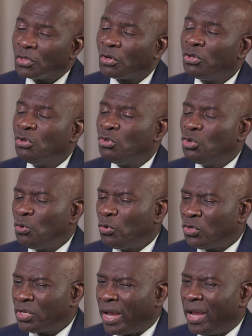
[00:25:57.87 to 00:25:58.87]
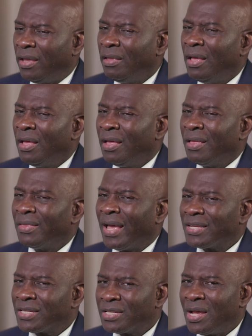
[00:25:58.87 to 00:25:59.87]
So you do say
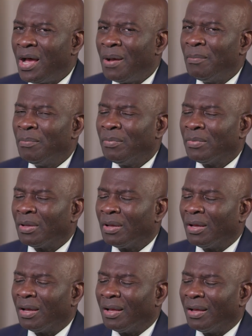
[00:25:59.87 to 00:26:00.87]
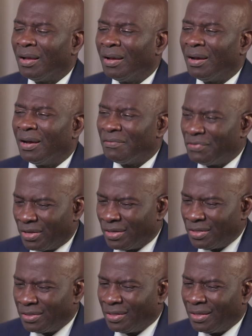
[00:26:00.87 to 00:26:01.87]
that some of
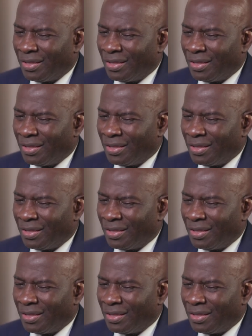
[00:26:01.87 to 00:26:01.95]
this